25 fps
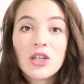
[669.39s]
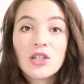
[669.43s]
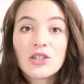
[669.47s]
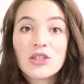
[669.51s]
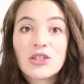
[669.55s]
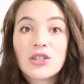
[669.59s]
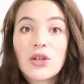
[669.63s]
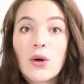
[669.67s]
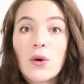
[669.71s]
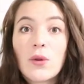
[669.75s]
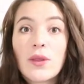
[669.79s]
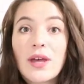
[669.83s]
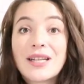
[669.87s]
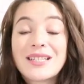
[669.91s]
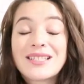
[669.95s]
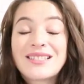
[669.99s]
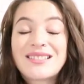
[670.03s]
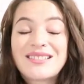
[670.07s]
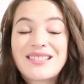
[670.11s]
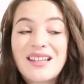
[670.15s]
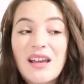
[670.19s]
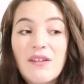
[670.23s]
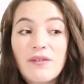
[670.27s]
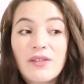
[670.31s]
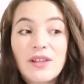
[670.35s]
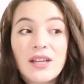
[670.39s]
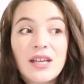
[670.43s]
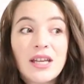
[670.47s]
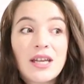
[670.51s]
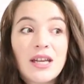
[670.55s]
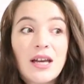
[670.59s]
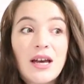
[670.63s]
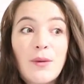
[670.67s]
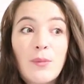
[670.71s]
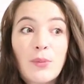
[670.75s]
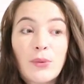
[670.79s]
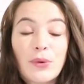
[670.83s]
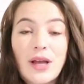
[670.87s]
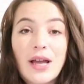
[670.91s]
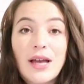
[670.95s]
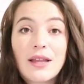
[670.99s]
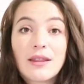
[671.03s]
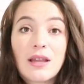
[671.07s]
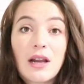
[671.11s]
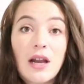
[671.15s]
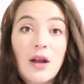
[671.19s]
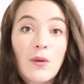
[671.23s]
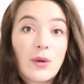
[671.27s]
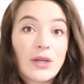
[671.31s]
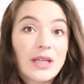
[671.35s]
So that is definitely a
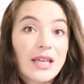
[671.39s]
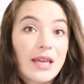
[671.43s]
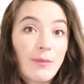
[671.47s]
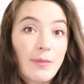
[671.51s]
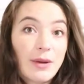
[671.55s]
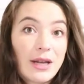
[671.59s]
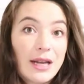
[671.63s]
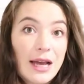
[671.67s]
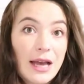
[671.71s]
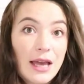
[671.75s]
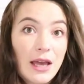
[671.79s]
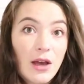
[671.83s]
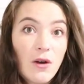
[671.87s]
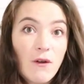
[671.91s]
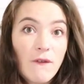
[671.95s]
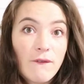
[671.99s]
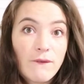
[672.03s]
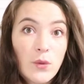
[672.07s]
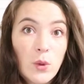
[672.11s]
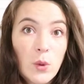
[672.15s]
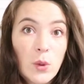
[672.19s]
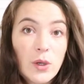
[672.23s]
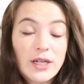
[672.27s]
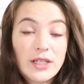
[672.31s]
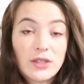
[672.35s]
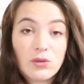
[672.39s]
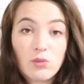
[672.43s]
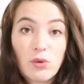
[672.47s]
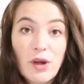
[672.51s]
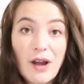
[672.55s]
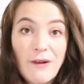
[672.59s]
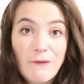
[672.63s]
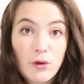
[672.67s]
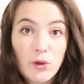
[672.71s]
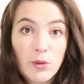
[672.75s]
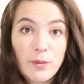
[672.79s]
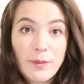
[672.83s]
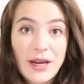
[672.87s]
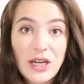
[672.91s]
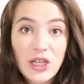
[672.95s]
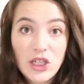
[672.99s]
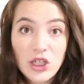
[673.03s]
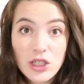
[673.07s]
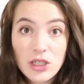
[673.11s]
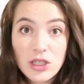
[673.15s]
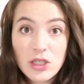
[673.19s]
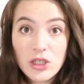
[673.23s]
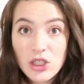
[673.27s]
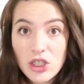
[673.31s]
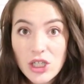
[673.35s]
brand that I would keep an eye out for is
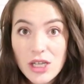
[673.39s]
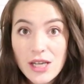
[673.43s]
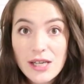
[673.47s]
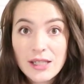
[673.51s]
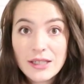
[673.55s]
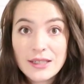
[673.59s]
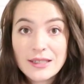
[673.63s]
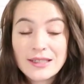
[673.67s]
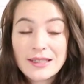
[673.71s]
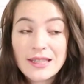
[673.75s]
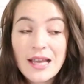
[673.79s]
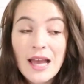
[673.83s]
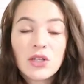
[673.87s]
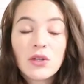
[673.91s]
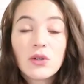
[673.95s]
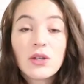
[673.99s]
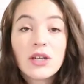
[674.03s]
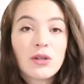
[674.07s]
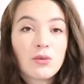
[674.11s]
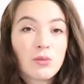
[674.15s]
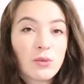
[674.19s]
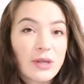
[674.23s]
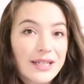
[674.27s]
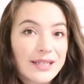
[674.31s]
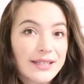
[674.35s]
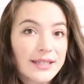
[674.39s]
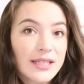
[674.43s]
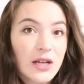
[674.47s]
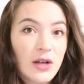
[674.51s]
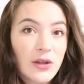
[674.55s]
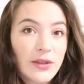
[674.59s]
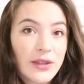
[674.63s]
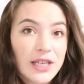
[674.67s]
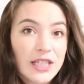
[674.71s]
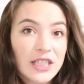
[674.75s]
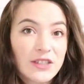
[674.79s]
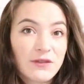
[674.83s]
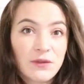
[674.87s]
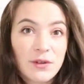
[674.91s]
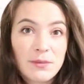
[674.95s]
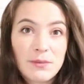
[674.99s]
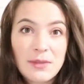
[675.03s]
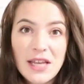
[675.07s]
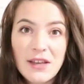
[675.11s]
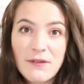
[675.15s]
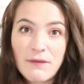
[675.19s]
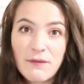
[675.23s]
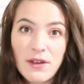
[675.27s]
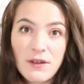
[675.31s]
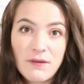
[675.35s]
Reformation jeans. You could resell these from
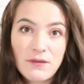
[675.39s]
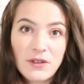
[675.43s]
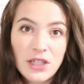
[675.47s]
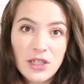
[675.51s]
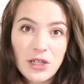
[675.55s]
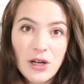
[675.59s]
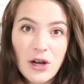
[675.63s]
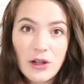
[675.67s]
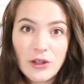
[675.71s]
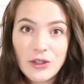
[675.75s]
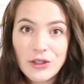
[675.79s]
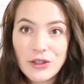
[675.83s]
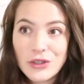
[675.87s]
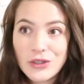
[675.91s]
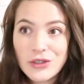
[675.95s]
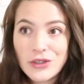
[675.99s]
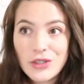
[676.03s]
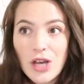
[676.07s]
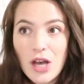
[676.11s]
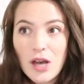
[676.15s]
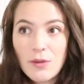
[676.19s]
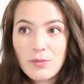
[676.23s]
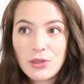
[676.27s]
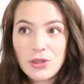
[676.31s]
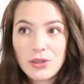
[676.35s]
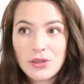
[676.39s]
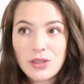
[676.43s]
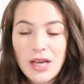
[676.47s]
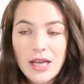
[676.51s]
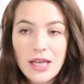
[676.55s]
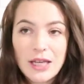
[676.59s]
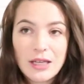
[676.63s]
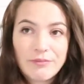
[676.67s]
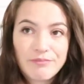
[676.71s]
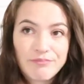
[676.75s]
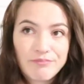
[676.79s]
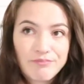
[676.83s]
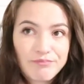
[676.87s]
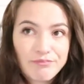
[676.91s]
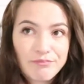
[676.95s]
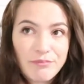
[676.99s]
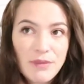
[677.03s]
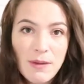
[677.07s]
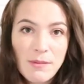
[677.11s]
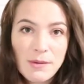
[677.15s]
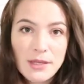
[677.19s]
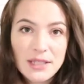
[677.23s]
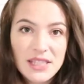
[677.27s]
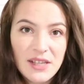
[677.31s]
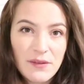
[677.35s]
like $50 up to like
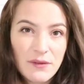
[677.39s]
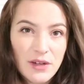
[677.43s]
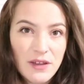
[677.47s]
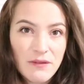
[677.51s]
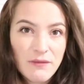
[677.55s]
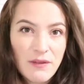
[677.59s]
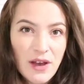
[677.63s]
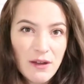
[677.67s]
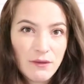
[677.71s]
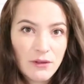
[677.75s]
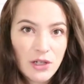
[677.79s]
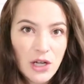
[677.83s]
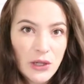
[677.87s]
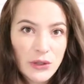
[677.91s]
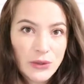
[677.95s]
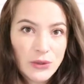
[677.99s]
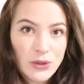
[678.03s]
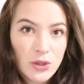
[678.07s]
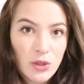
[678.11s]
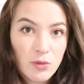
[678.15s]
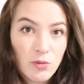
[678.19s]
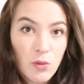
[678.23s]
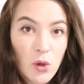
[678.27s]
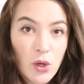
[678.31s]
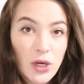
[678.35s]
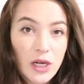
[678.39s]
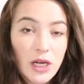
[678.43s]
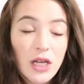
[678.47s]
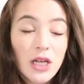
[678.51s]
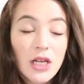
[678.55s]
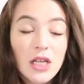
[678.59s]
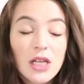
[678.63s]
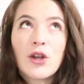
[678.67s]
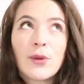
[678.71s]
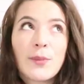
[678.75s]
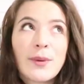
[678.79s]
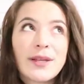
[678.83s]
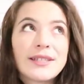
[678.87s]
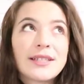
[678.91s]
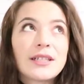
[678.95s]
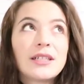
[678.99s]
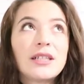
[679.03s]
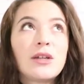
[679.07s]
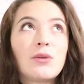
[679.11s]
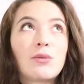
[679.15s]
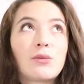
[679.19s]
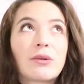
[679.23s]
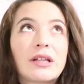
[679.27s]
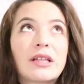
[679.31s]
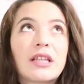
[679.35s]
maybe $75 or more. They're
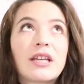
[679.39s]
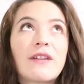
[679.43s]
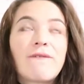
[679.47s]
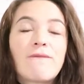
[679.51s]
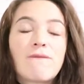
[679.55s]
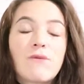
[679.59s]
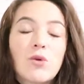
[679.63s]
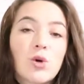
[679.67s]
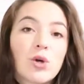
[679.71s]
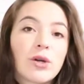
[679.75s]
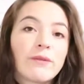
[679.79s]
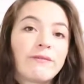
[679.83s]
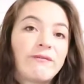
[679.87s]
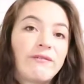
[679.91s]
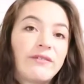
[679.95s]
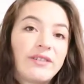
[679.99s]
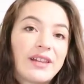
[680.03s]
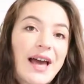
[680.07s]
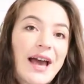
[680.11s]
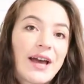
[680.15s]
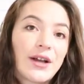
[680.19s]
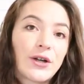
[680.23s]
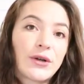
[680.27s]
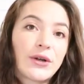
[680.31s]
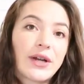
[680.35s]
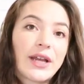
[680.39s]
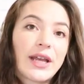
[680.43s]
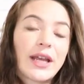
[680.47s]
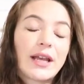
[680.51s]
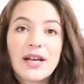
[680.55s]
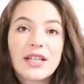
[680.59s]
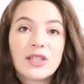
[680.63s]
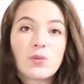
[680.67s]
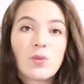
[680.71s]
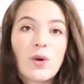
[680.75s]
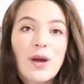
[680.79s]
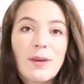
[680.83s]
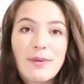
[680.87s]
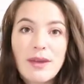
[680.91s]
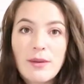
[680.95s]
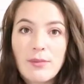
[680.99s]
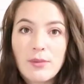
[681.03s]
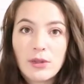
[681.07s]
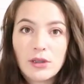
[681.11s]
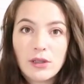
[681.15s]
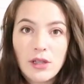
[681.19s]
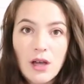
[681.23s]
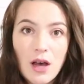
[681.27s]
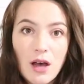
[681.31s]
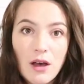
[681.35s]
basically really form flattering. That's why
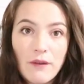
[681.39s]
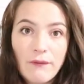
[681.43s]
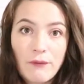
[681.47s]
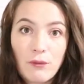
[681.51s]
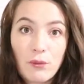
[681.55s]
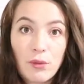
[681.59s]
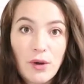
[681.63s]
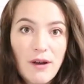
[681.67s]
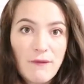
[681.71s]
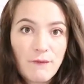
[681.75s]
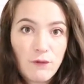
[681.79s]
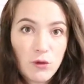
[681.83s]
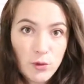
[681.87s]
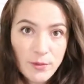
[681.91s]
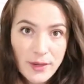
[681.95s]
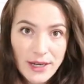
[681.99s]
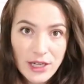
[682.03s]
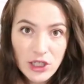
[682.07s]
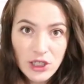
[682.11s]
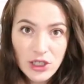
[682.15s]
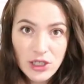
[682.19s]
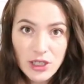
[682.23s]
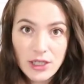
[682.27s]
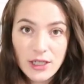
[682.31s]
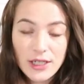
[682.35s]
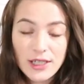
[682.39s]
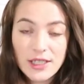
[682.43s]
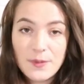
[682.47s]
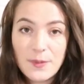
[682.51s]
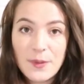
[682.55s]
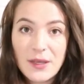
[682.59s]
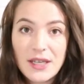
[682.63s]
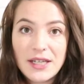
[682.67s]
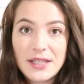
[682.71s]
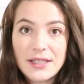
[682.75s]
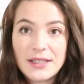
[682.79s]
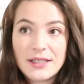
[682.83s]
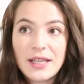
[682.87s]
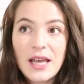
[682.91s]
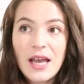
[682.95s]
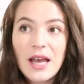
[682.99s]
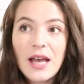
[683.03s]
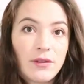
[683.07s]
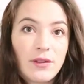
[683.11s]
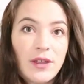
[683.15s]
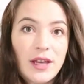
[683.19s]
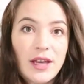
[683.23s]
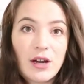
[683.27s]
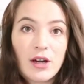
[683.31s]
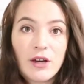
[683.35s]
people love Reformation is because
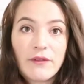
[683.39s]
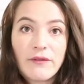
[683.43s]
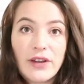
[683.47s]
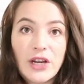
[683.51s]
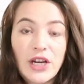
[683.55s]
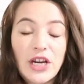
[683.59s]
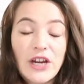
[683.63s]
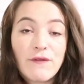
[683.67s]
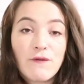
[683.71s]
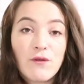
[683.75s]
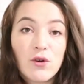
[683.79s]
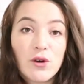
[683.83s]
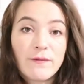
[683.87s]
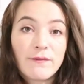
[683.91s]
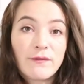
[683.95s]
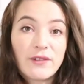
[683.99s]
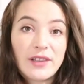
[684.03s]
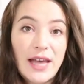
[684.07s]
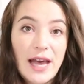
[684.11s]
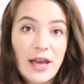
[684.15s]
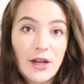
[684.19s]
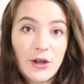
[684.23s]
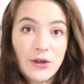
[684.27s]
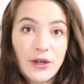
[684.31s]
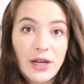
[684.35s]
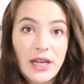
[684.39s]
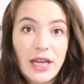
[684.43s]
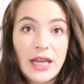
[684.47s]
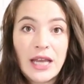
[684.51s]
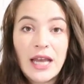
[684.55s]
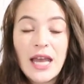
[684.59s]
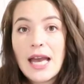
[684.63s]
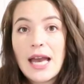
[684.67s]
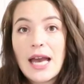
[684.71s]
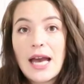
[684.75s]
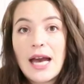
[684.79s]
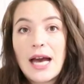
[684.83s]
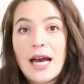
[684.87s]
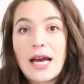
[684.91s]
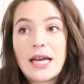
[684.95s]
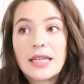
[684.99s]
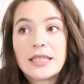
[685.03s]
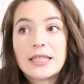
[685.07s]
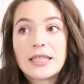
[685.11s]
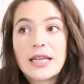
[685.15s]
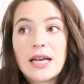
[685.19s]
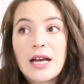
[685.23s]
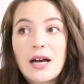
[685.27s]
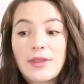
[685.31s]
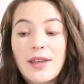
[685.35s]
they are very form flattering
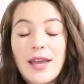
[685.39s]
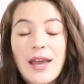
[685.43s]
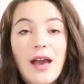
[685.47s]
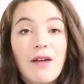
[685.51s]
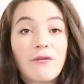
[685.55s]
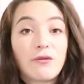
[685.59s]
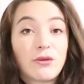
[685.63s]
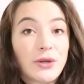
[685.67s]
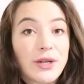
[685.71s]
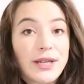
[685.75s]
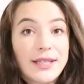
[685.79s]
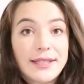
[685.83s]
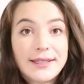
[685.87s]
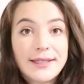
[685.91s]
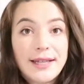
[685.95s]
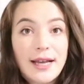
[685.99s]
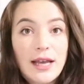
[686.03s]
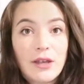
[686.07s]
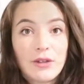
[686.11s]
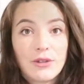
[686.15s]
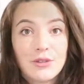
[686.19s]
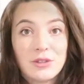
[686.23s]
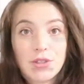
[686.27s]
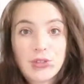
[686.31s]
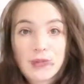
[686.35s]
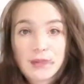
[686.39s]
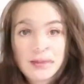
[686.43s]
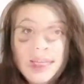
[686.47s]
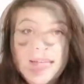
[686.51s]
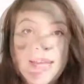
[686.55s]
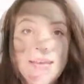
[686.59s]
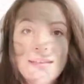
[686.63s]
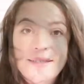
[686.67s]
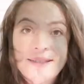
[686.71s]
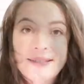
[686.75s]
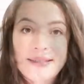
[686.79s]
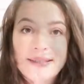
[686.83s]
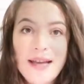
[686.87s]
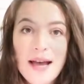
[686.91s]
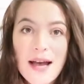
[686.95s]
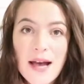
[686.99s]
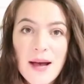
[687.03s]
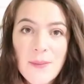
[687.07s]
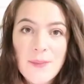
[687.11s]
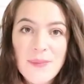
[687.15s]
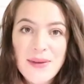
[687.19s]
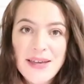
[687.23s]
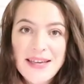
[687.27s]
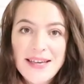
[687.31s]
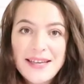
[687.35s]
and they have great styles. Next
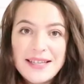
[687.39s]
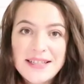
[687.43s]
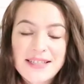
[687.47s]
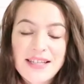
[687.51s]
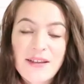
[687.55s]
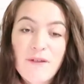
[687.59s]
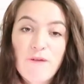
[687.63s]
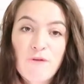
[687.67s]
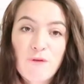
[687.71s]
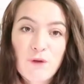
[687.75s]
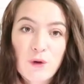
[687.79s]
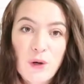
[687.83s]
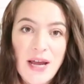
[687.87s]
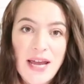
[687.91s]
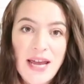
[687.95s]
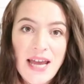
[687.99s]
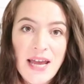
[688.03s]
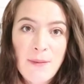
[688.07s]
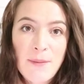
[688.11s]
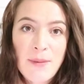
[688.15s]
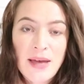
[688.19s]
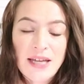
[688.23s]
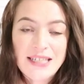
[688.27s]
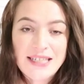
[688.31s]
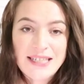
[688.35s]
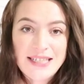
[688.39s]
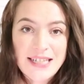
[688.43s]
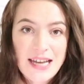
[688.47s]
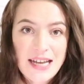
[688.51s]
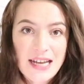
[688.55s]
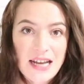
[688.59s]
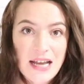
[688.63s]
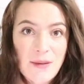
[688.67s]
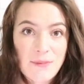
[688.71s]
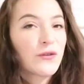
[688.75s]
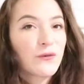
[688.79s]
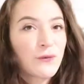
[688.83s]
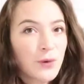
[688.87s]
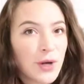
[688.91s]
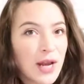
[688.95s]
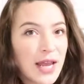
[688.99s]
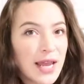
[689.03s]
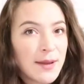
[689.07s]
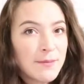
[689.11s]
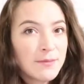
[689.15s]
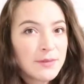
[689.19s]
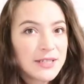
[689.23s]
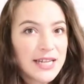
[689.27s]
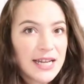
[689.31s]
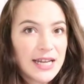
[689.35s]
up is frame denim. So
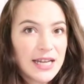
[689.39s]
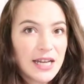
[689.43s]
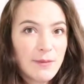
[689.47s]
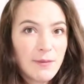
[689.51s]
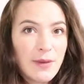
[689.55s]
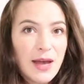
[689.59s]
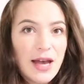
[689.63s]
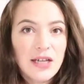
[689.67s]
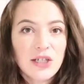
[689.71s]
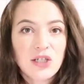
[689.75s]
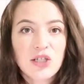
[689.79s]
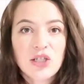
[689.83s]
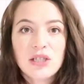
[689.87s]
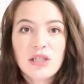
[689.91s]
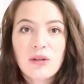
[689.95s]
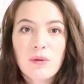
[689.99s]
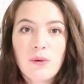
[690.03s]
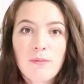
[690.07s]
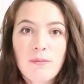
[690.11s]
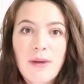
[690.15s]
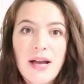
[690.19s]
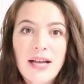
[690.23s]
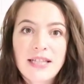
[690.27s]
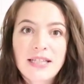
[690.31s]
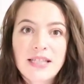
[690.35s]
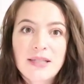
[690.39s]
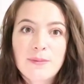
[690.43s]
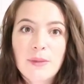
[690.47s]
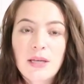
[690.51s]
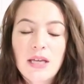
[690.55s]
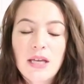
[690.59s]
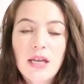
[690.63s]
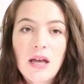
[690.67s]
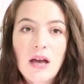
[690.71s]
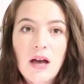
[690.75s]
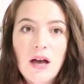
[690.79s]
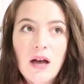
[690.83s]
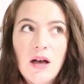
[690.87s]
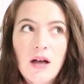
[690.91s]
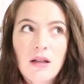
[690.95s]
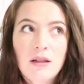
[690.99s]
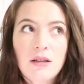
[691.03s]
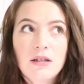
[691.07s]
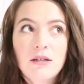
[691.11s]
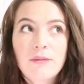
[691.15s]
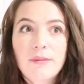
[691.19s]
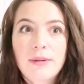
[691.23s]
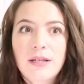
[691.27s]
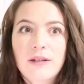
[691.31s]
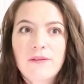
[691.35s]
frame denim actually reminds me a
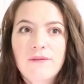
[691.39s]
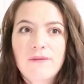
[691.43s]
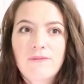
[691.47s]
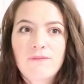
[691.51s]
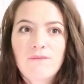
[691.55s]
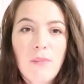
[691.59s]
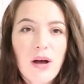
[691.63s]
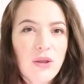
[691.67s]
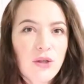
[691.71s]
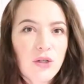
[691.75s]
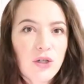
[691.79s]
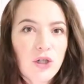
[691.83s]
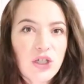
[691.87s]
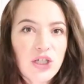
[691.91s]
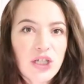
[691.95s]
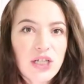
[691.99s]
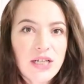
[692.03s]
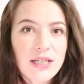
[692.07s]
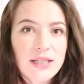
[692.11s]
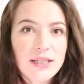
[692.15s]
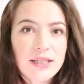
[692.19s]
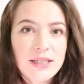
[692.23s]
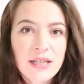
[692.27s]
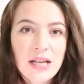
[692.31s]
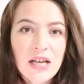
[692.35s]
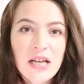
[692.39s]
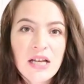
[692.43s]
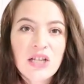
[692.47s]
little bit of mother jeans.